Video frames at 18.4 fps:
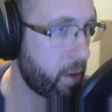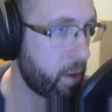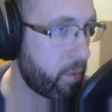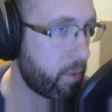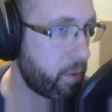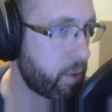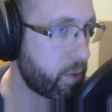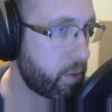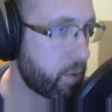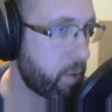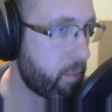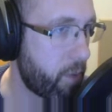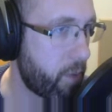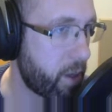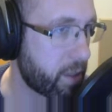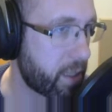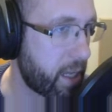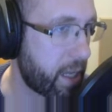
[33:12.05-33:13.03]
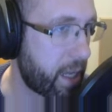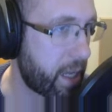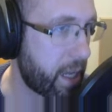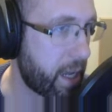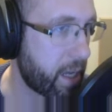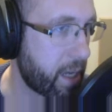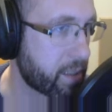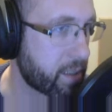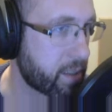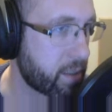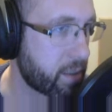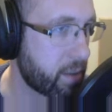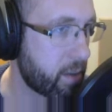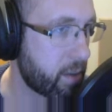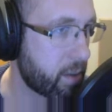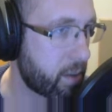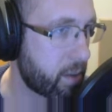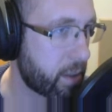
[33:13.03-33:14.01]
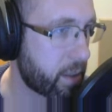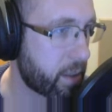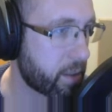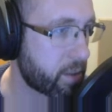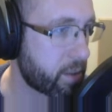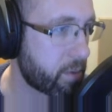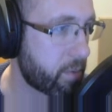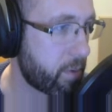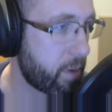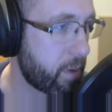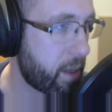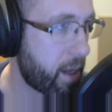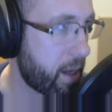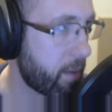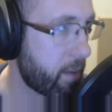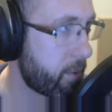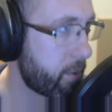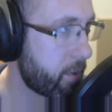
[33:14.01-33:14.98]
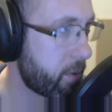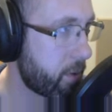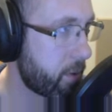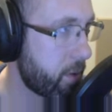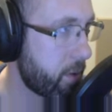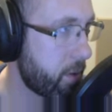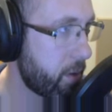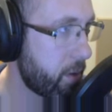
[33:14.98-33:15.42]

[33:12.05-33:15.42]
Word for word: you would do a multicast, click it to reliable.